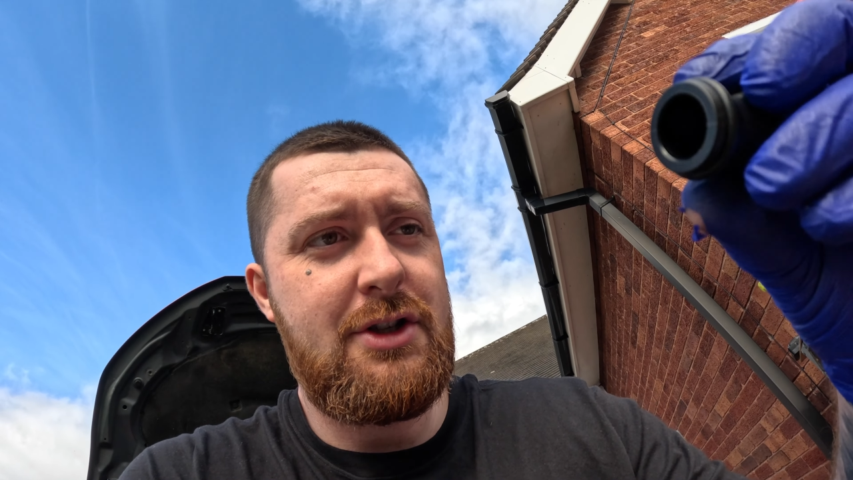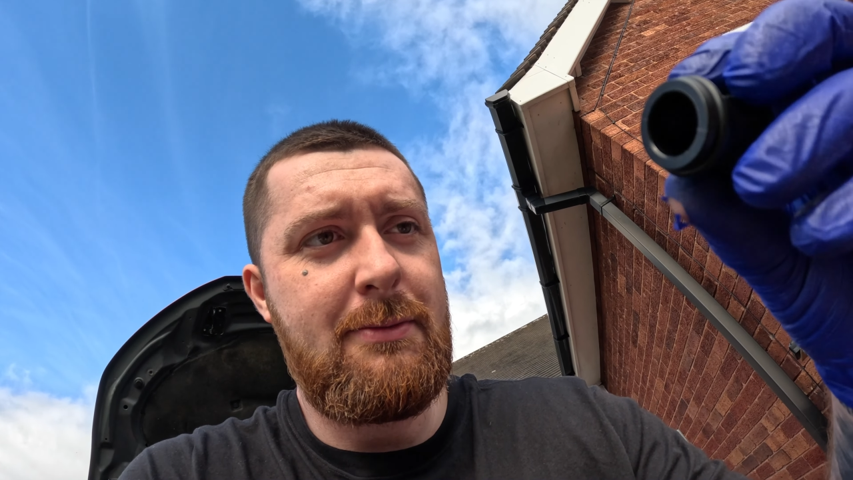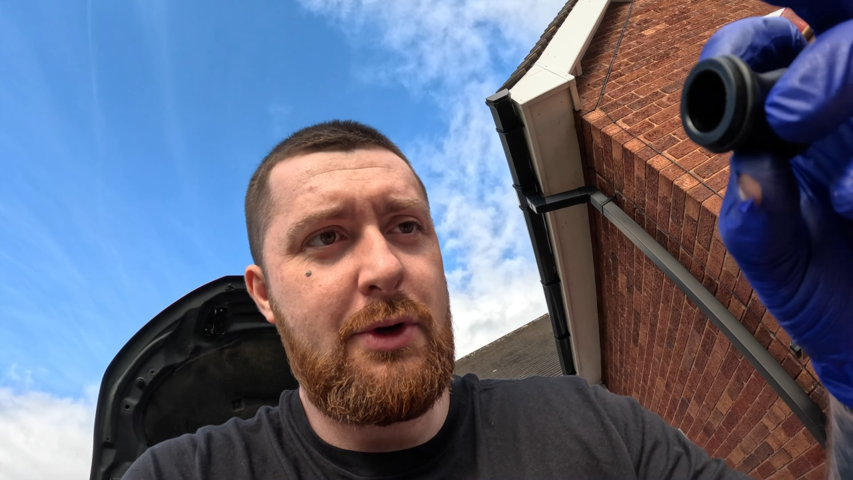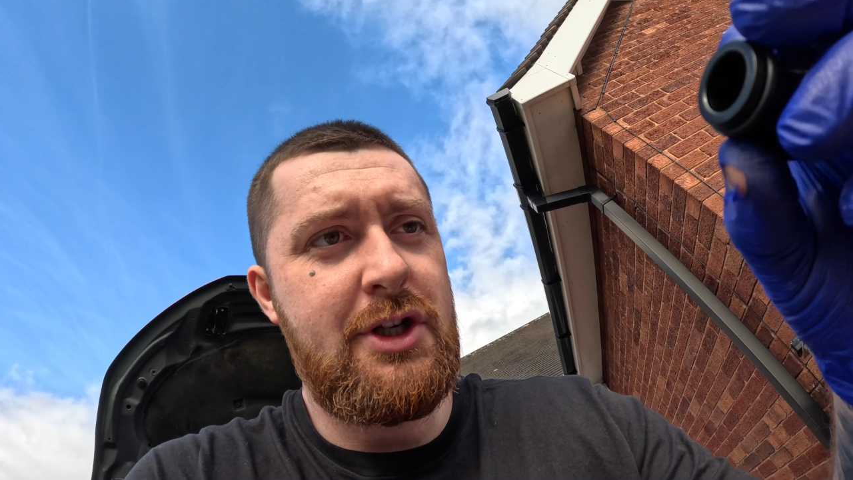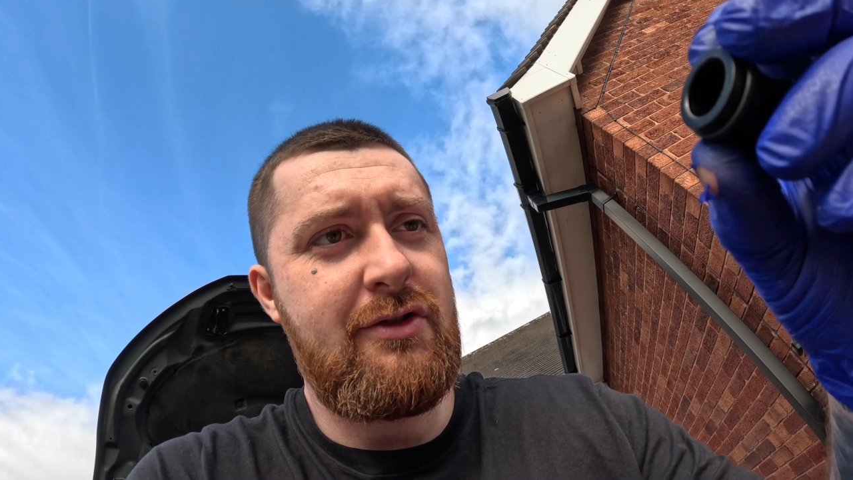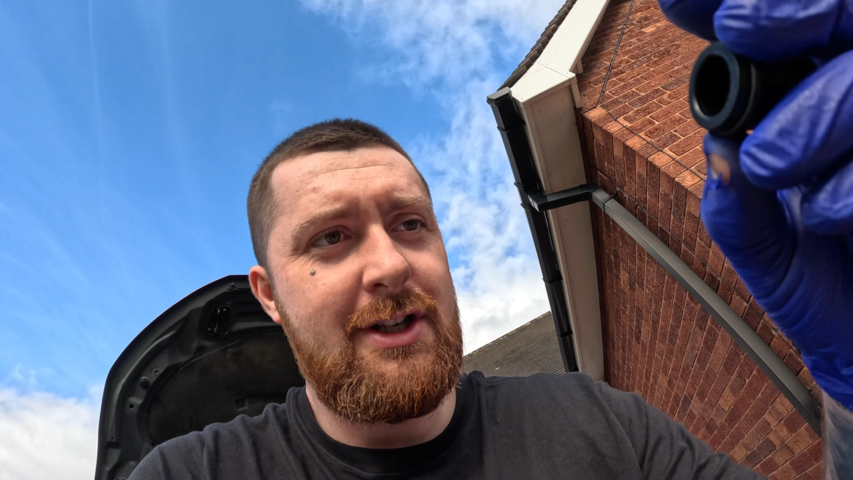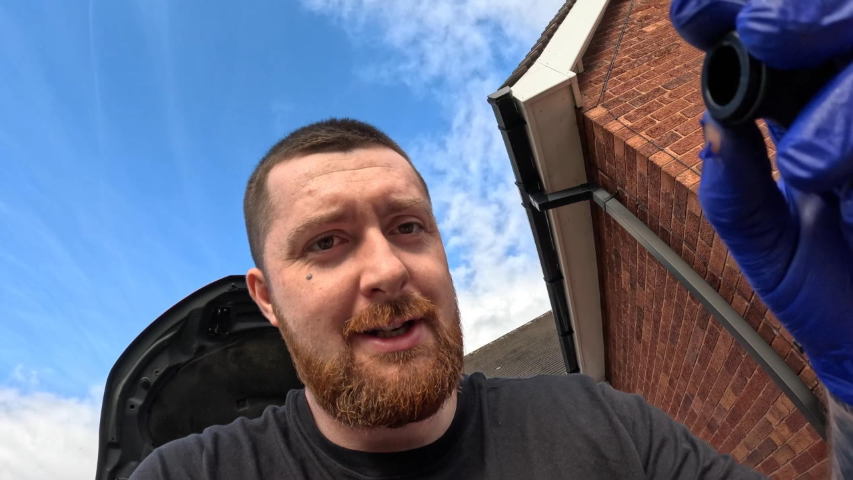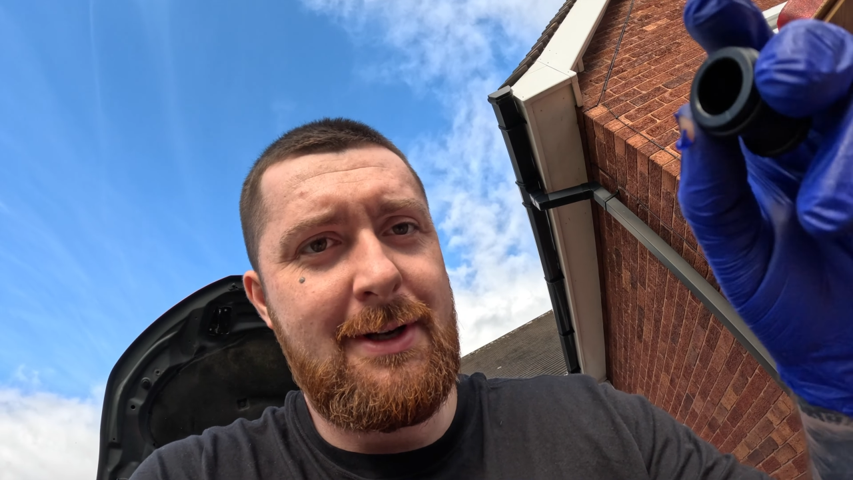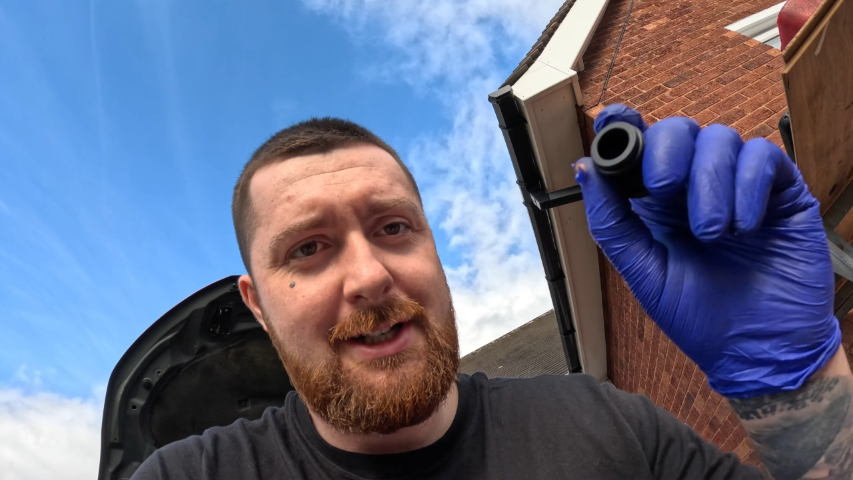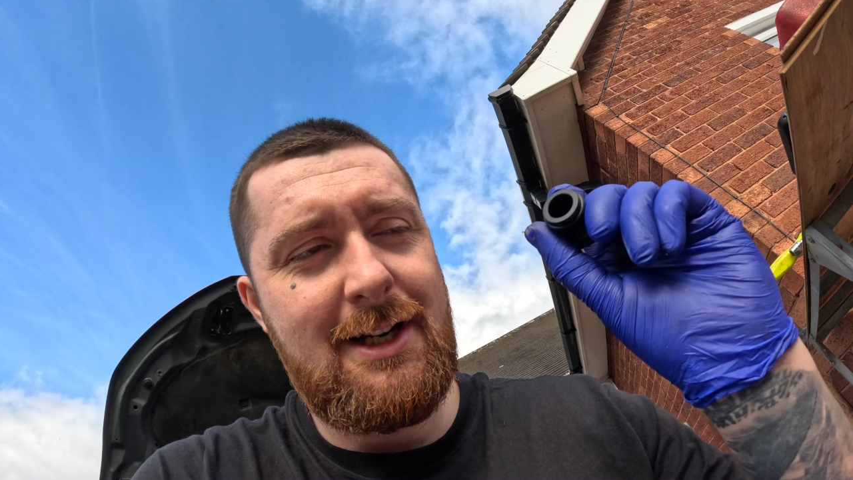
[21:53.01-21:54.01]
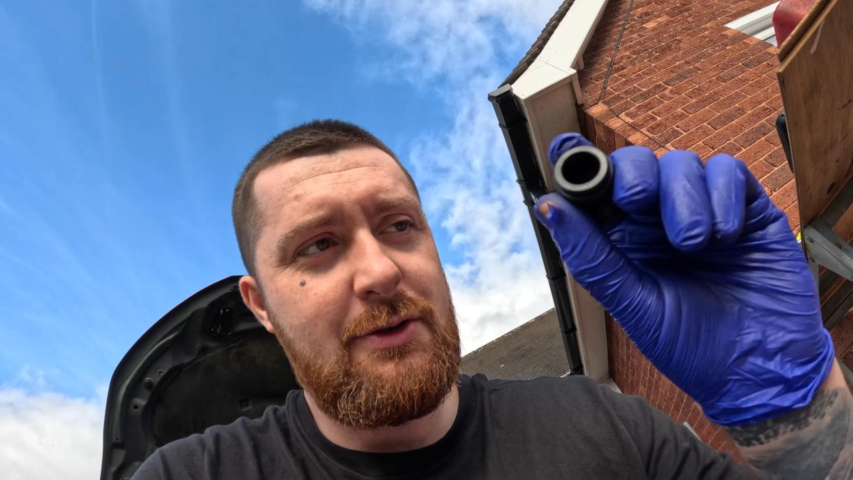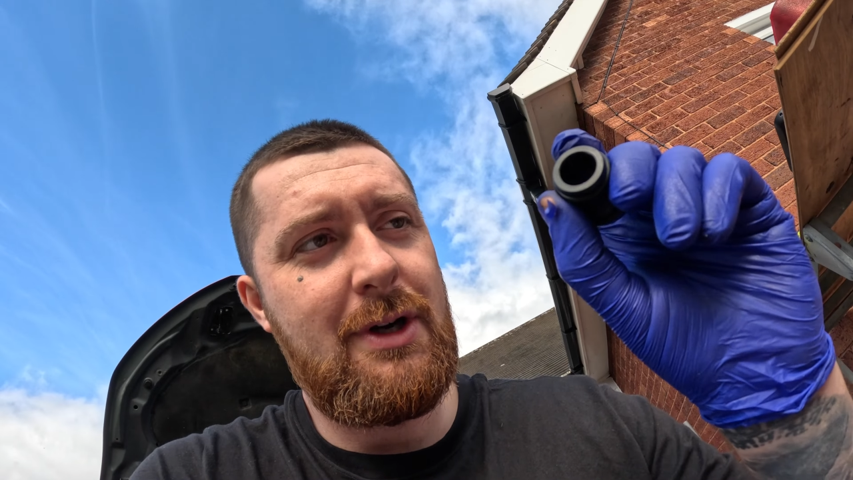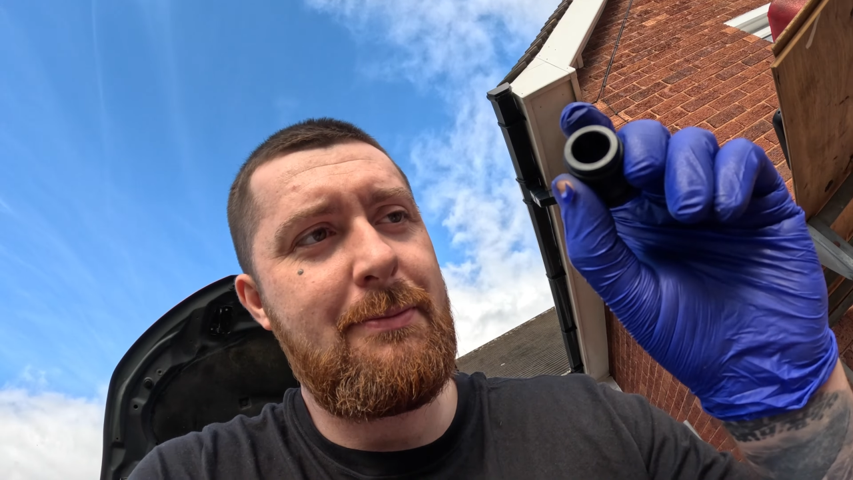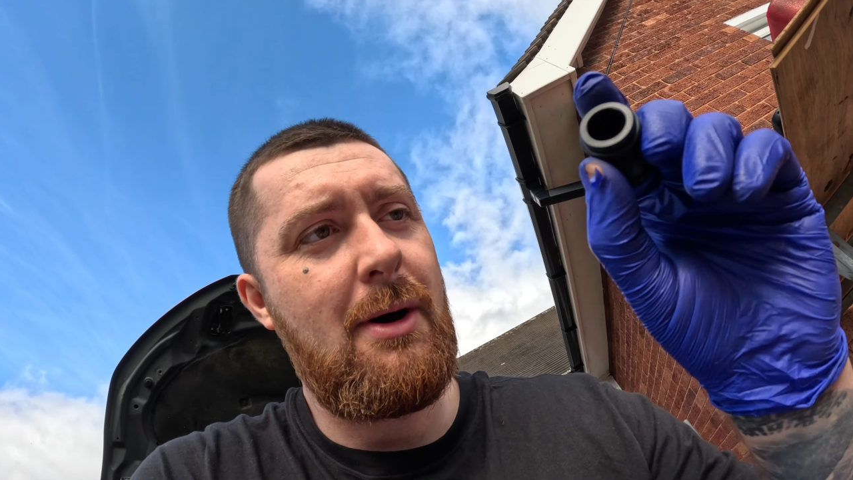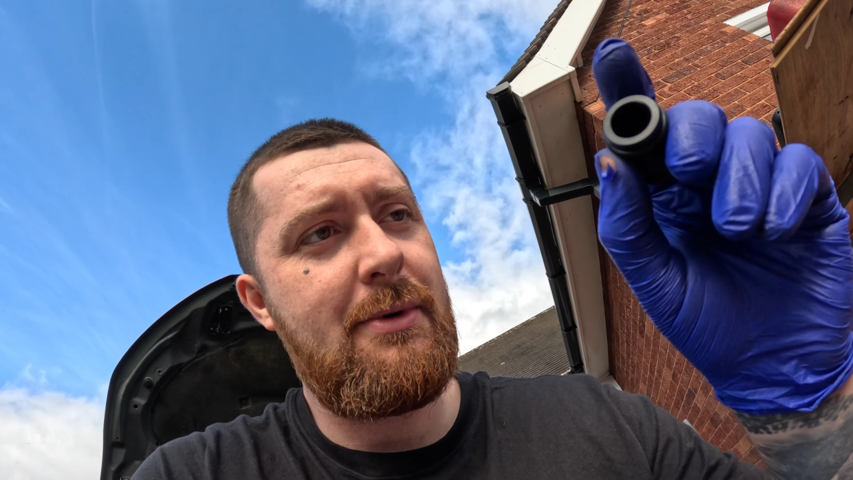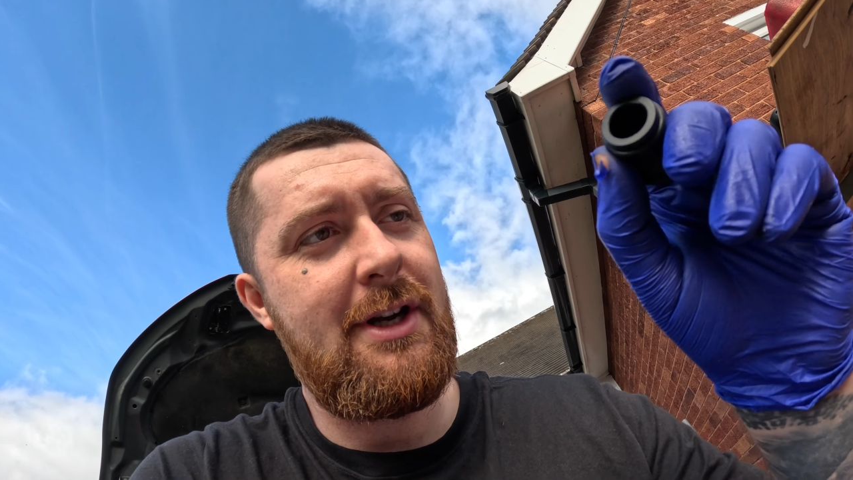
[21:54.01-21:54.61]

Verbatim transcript: moisturise it basically, so when I pop it